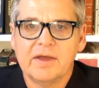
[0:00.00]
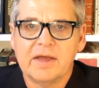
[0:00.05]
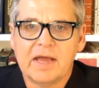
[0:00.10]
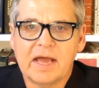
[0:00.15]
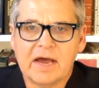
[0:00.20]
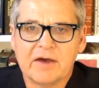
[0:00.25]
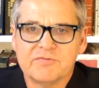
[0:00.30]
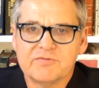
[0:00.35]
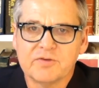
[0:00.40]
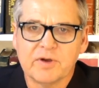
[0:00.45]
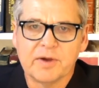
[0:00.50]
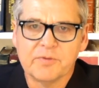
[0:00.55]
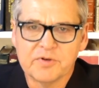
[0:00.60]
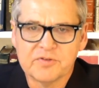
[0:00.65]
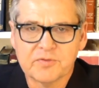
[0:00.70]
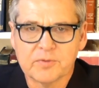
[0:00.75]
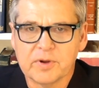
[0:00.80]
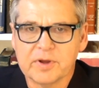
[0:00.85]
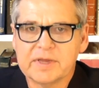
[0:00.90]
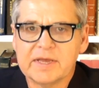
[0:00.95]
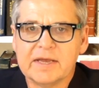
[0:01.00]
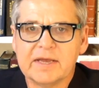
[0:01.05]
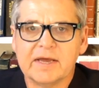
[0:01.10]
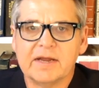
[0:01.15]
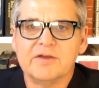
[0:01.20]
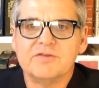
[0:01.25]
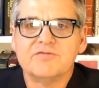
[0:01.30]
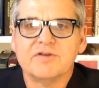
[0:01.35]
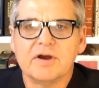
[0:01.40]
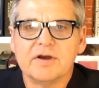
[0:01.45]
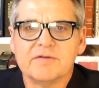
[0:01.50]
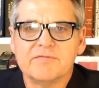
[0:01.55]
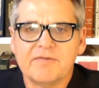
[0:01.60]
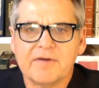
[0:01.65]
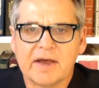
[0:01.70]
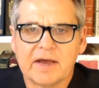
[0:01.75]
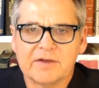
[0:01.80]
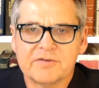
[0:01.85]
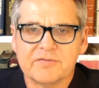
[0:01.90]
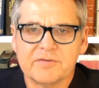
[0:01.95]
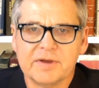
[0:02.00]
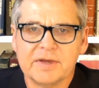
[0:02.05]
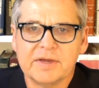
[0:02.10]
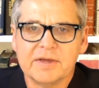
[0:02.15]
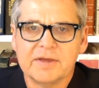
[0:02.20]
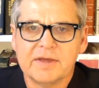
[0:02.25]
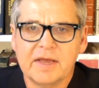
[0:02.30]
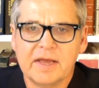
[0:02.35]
after I was working at a drug factory,